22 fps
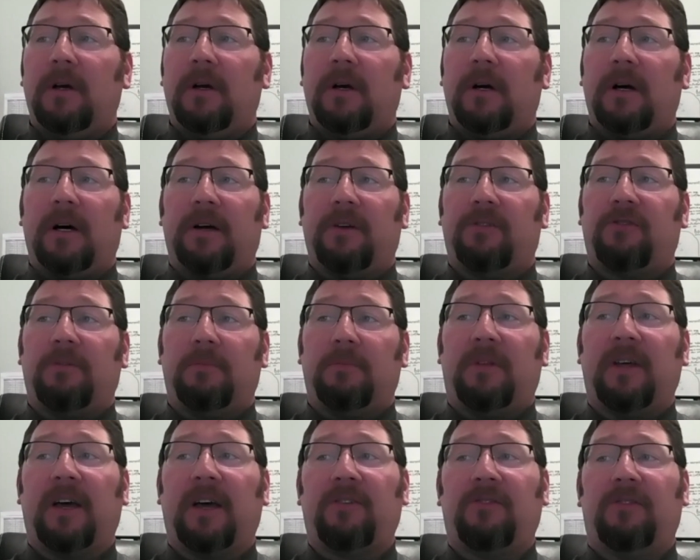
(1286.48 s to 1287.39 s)
uh, some
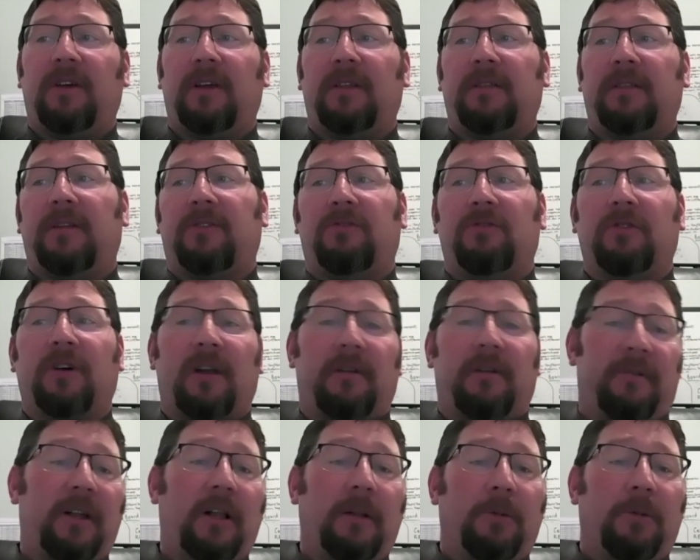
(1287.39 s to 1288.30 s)
testing that's not
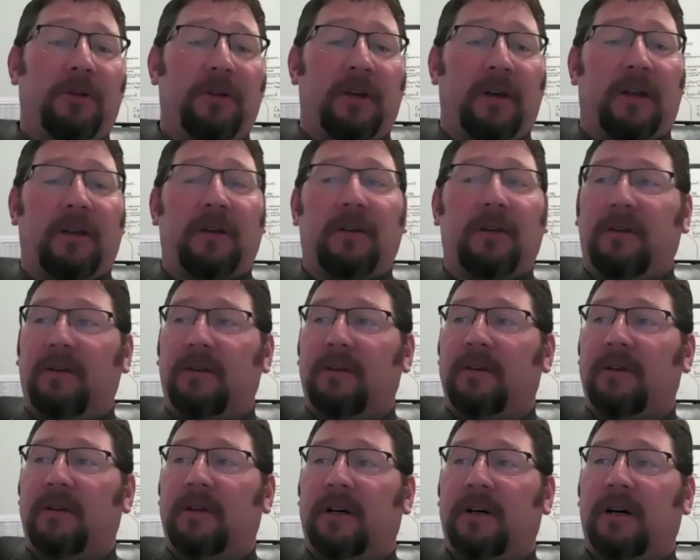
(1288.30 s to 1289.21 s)
available yet.
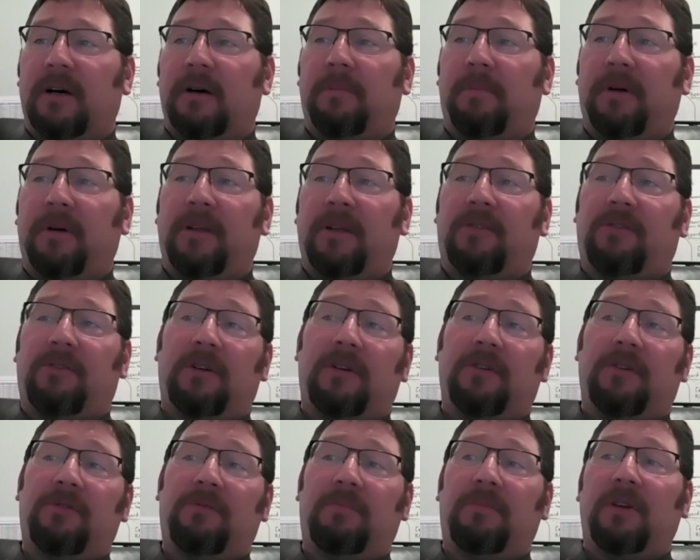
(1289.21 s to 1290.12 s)
Uh, but it's
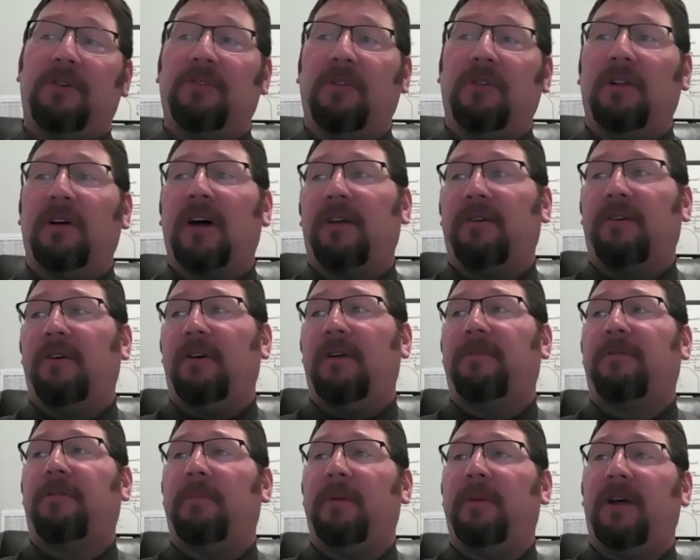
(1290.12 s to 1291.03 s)
there's there's a lot of good
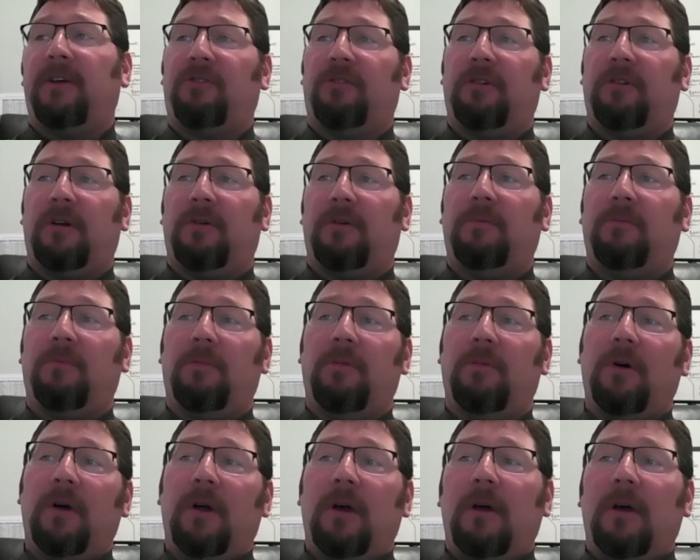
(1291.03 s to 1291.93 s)
information on
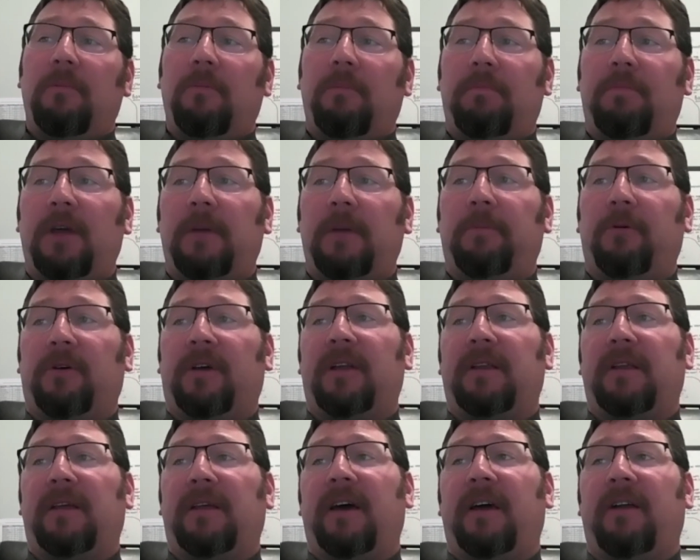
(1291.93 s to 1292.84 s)
people
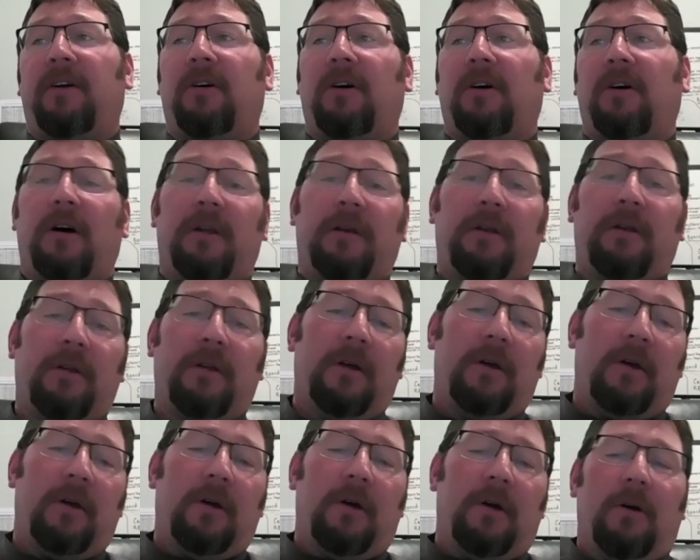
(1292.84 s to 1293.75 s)
can get on
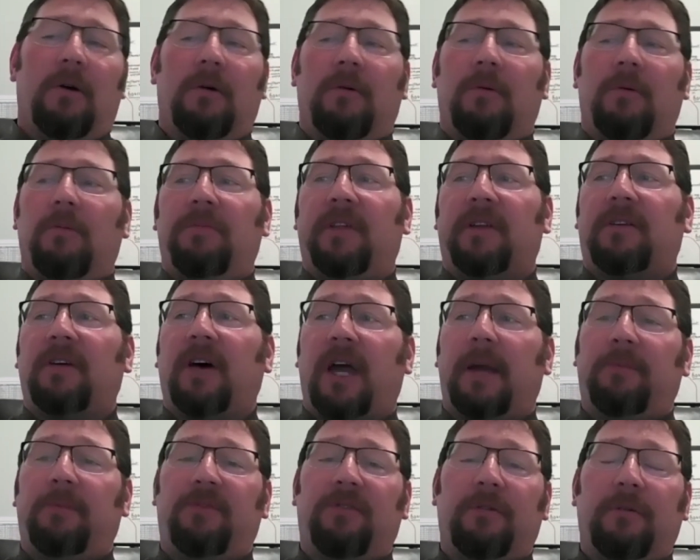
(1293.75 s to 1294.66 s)
the
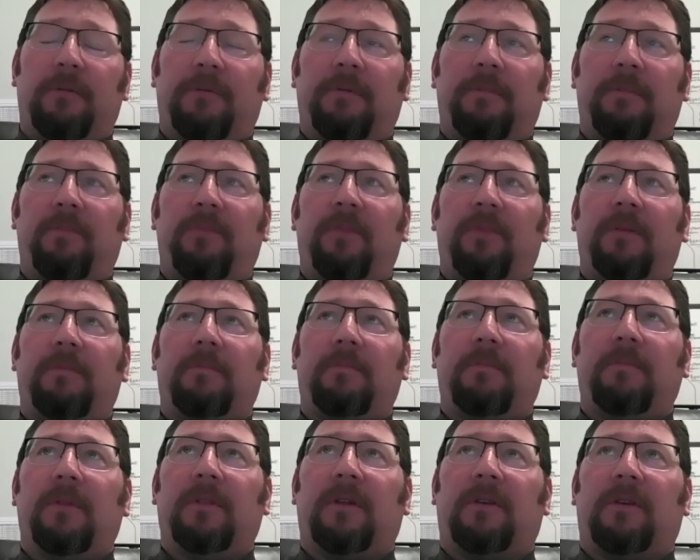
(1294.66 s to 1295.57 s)
types of
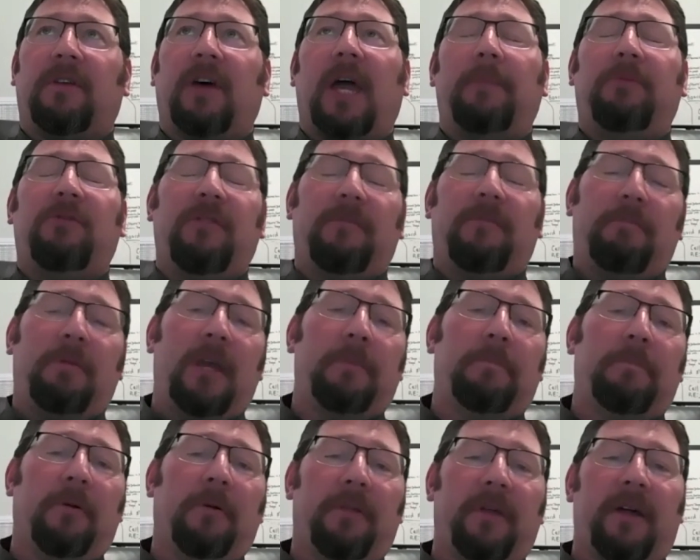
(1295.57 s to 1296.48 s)
the types of
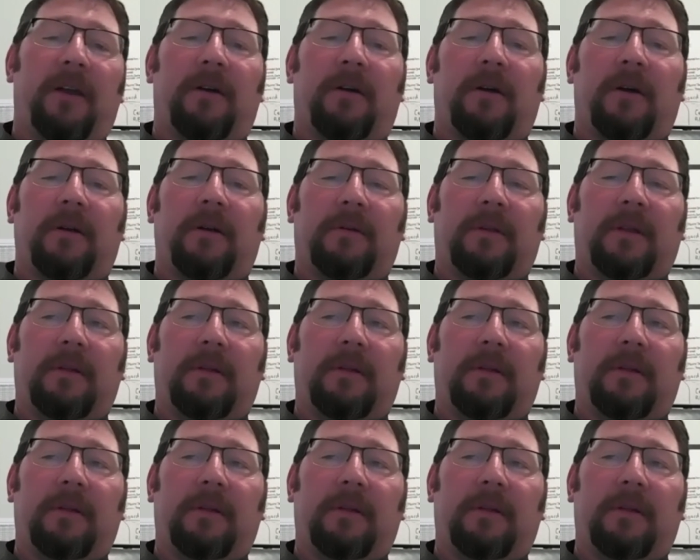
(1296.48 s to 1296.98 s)
people that are